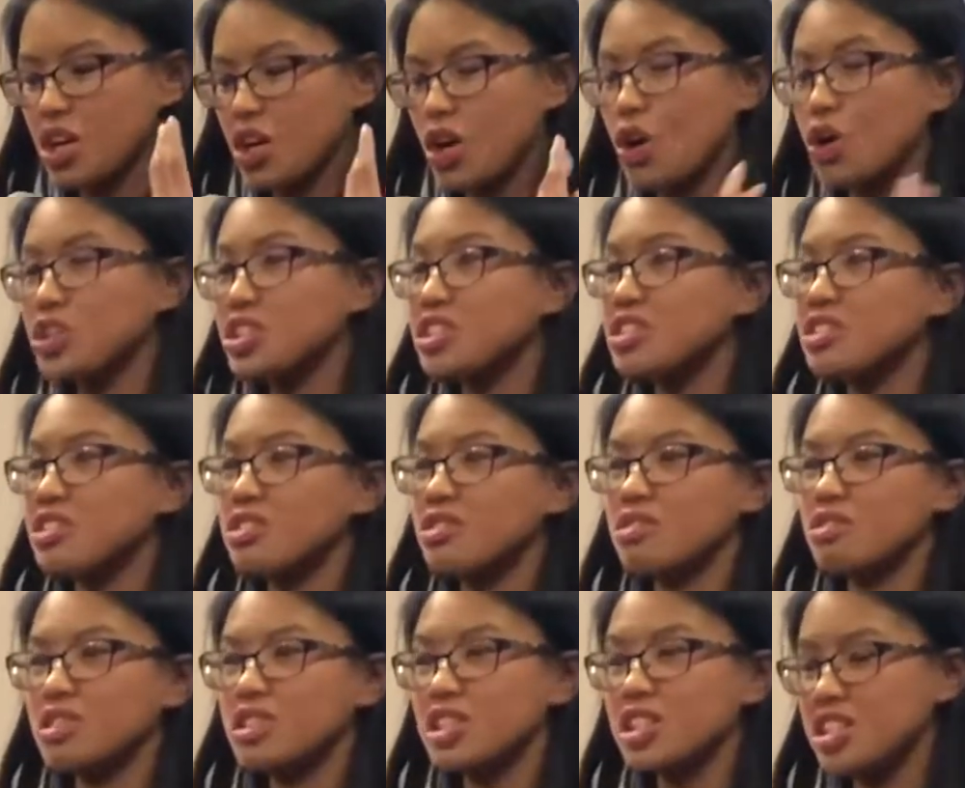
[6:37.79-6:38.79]
coaches you,
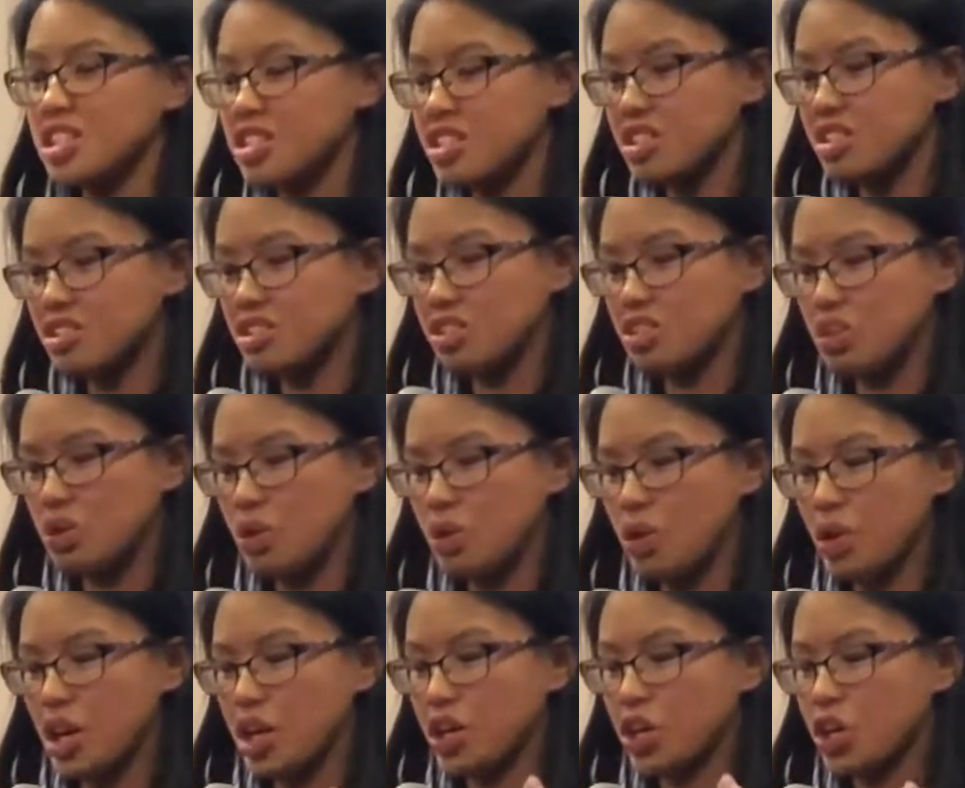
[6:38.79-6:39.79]
teaches
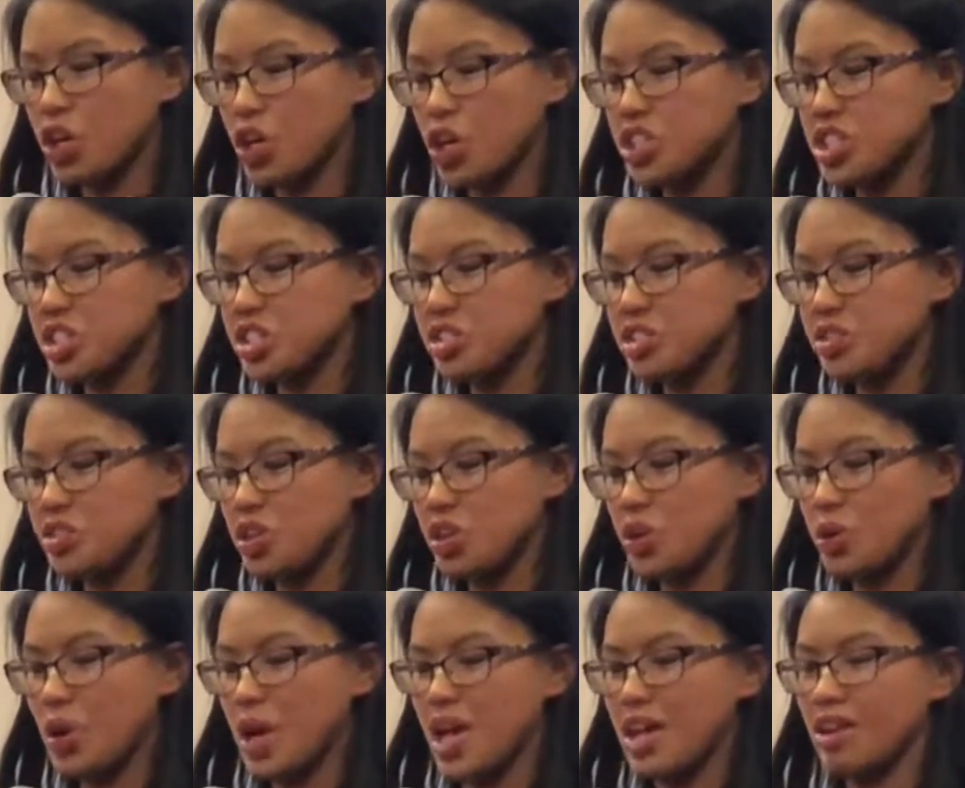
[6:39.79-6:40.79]
you, encourages
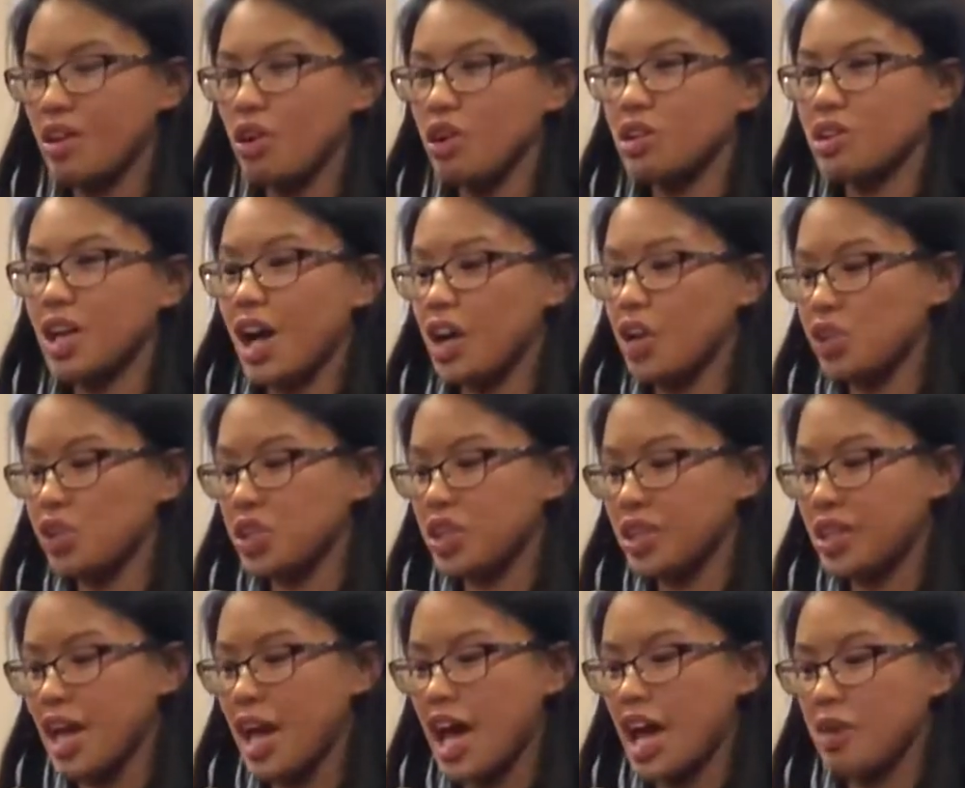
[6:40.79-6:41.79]
you, and not only
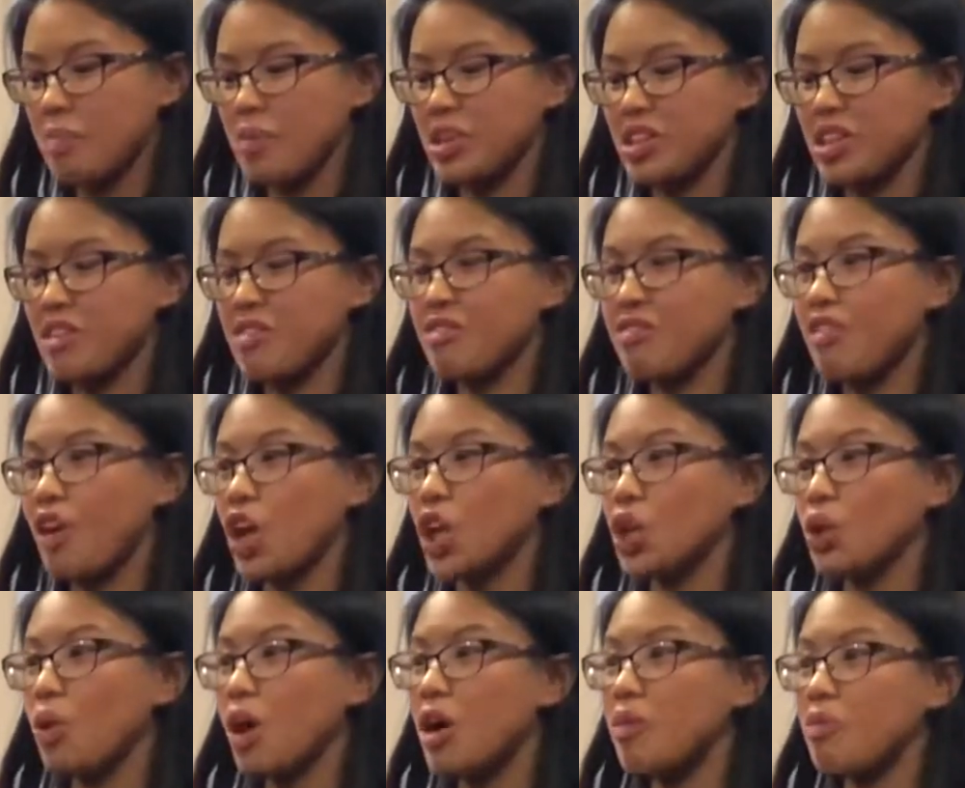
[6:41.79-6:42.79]
that, but they
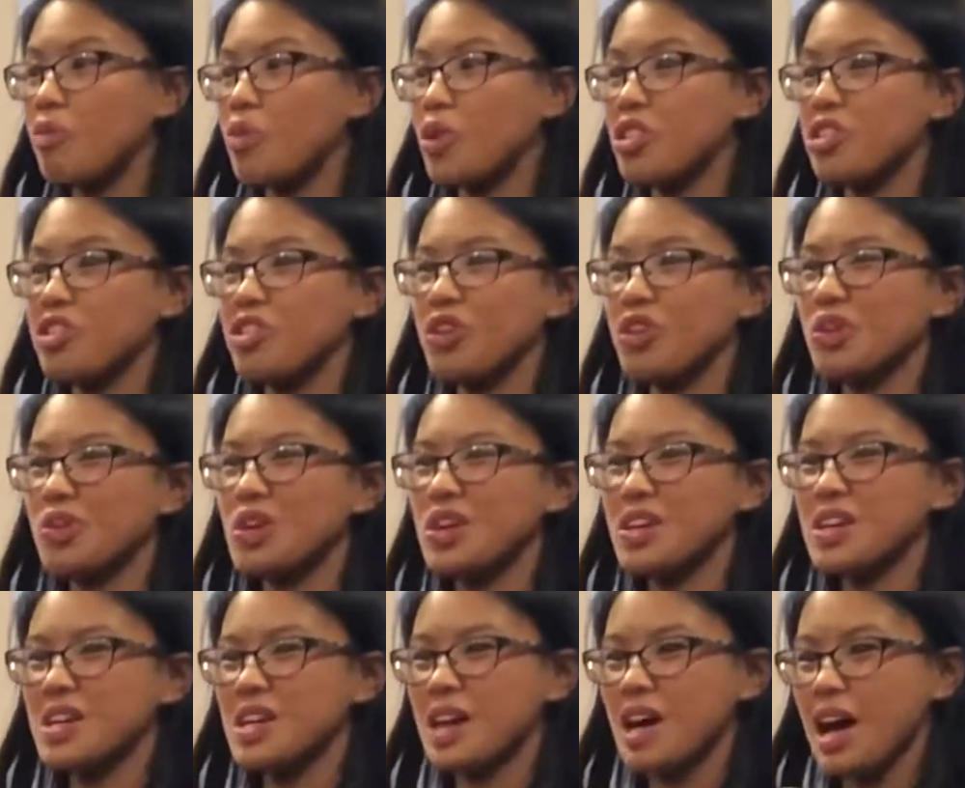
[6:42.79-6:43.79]
follow up with you
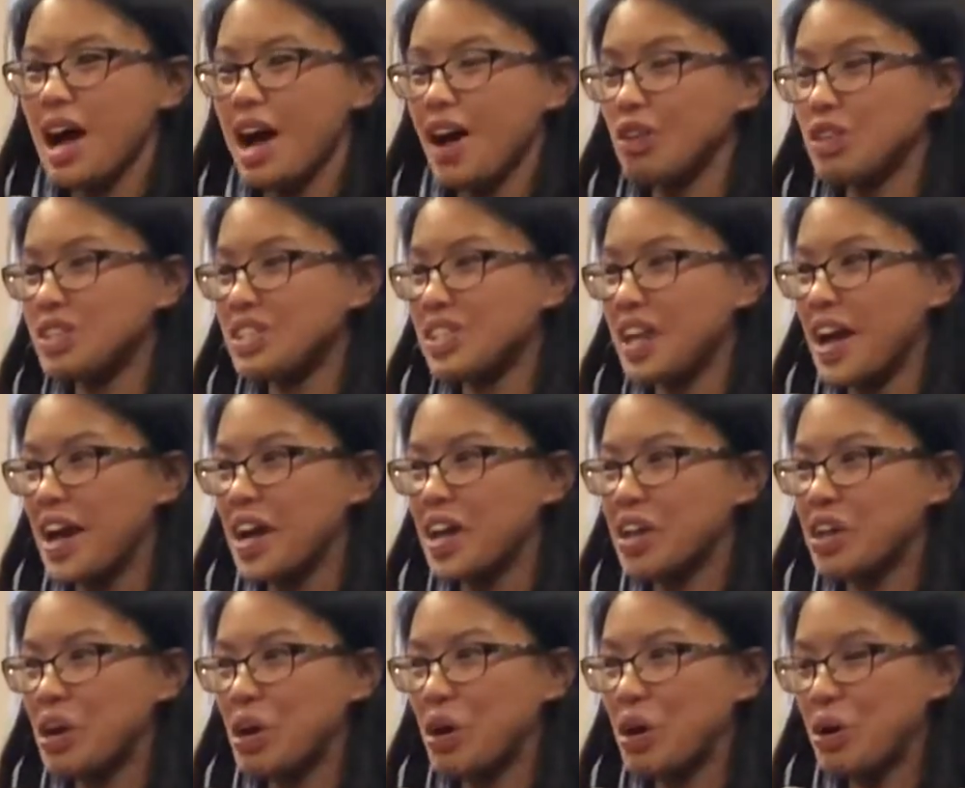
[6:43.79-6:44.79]

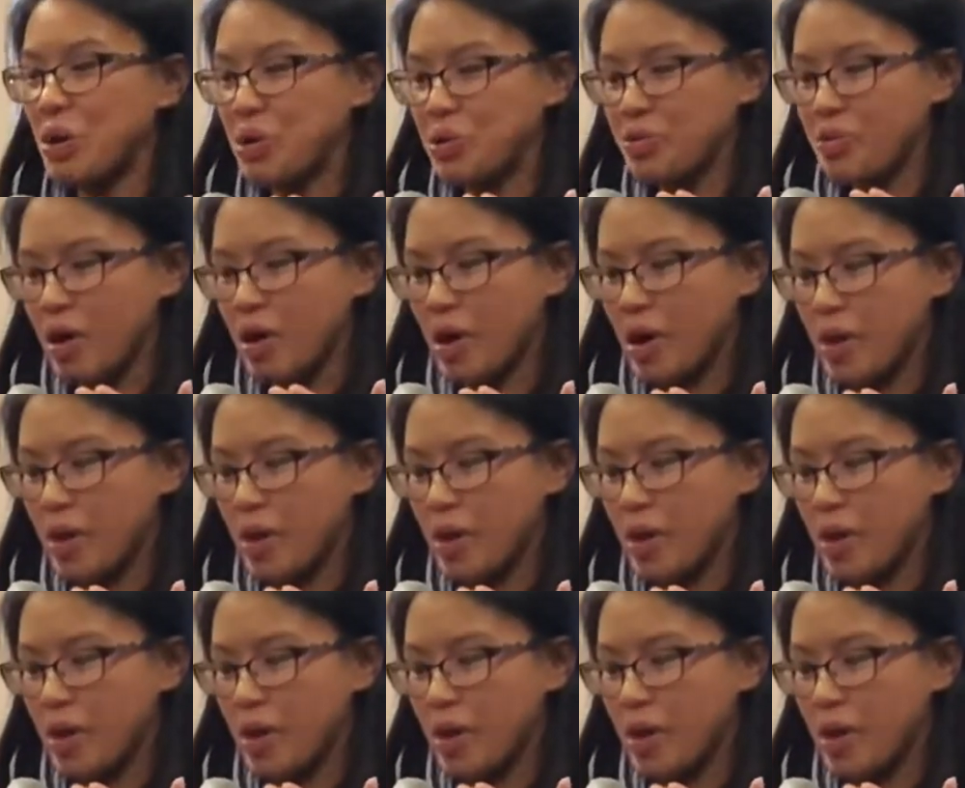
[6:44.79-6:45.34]
outside of